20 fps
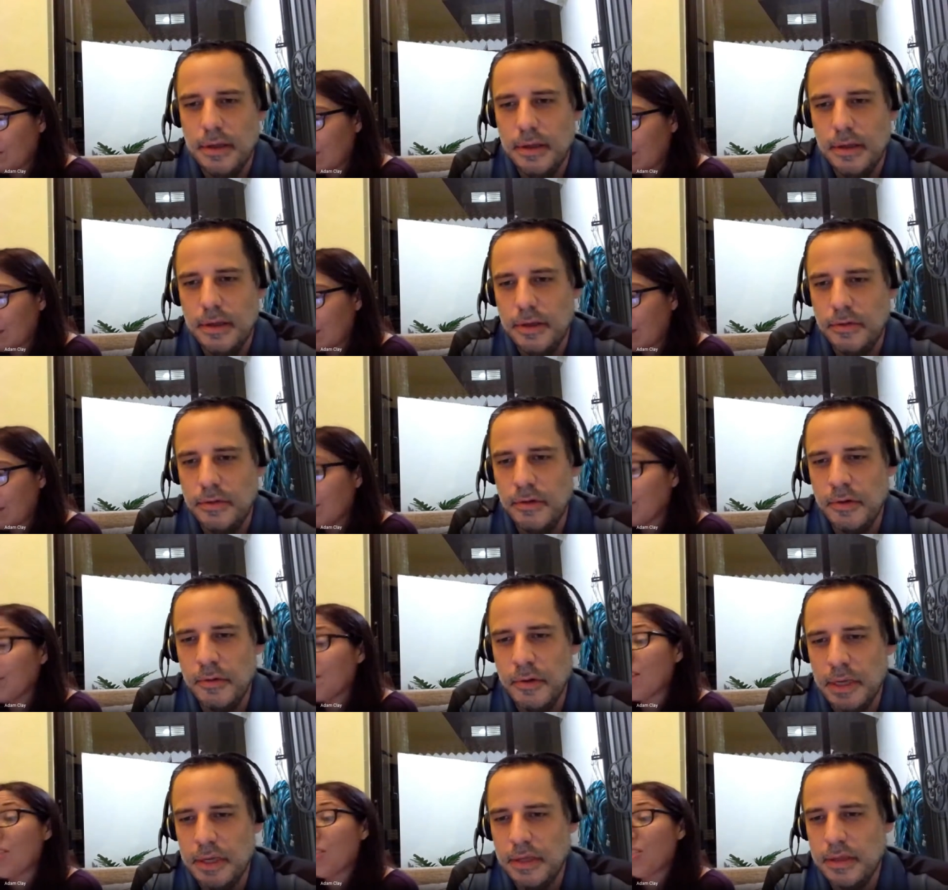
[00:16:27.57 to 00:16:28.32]
3
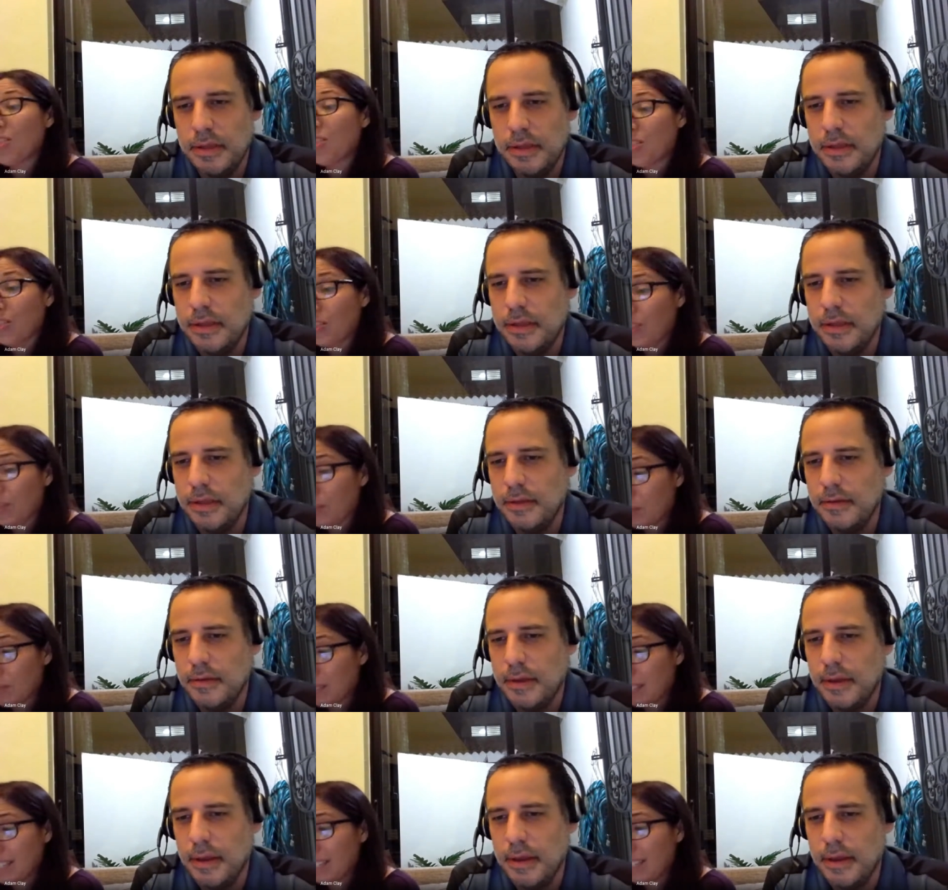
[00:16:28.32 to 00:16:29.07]
weeks.
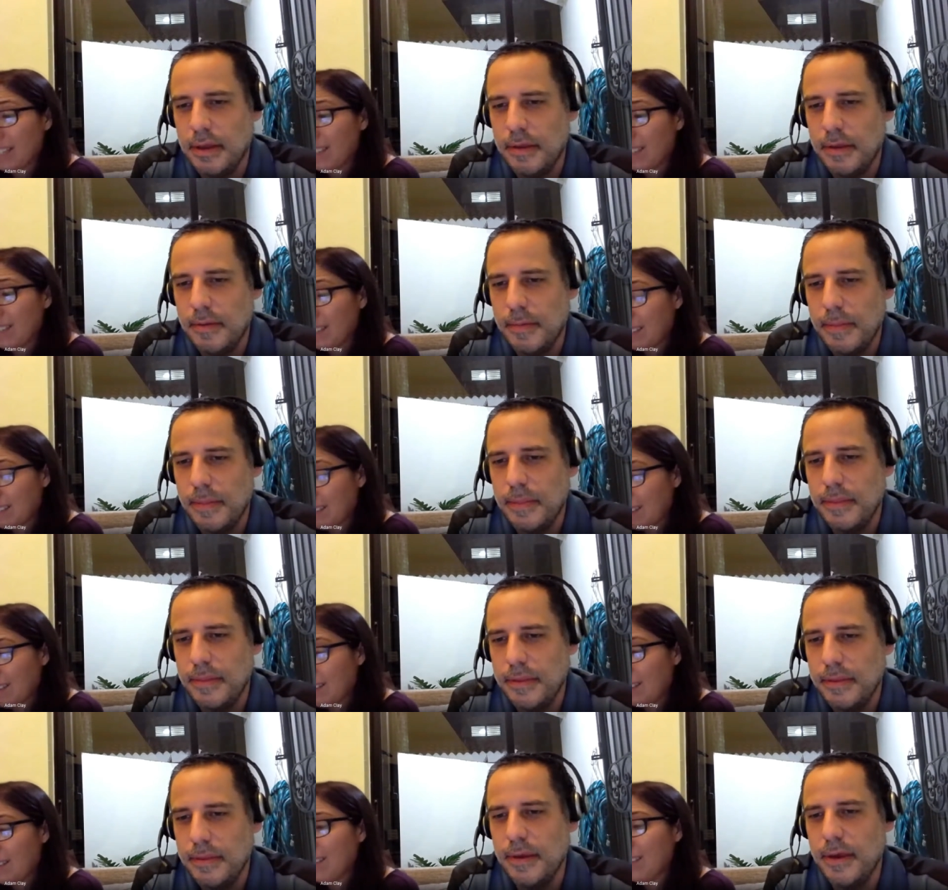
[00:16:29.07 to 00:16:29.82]

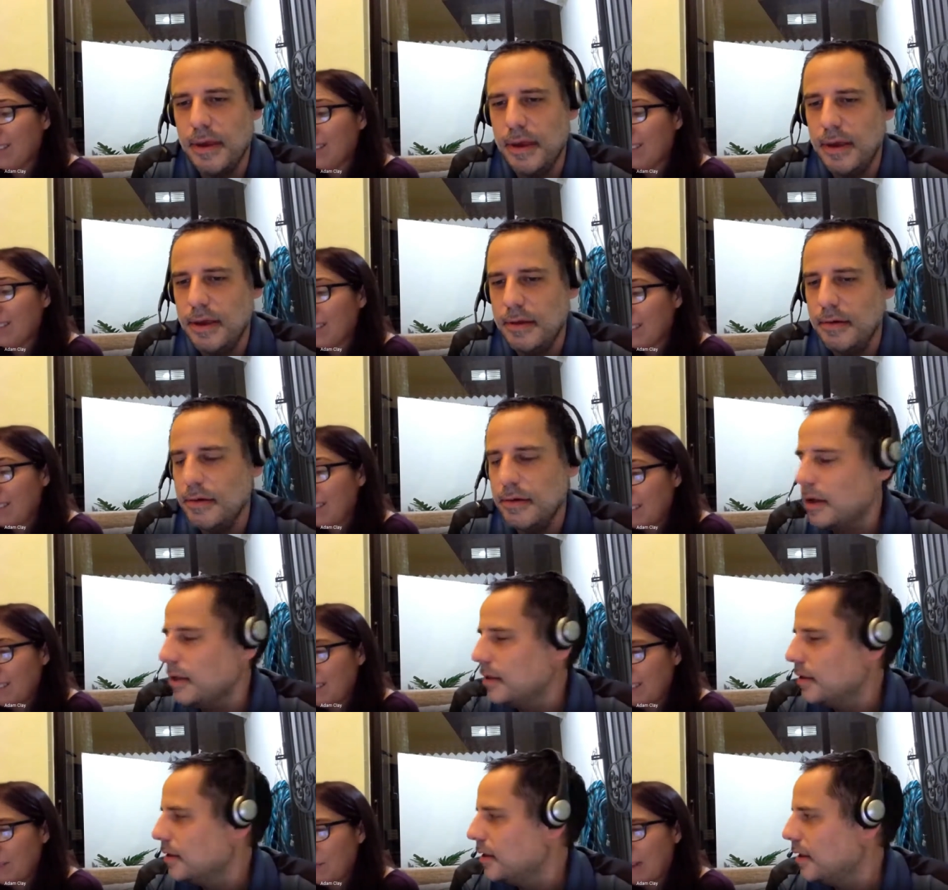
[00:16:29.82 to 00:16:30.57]
Yeah.
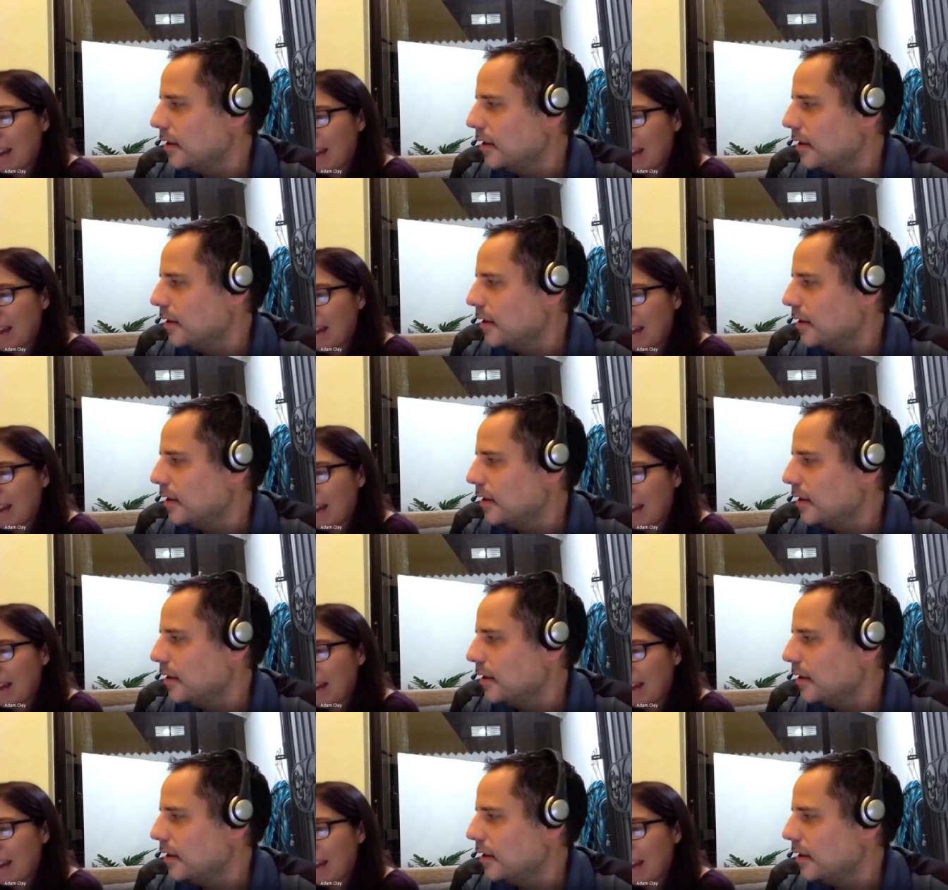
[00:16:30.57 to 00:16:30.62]
How long?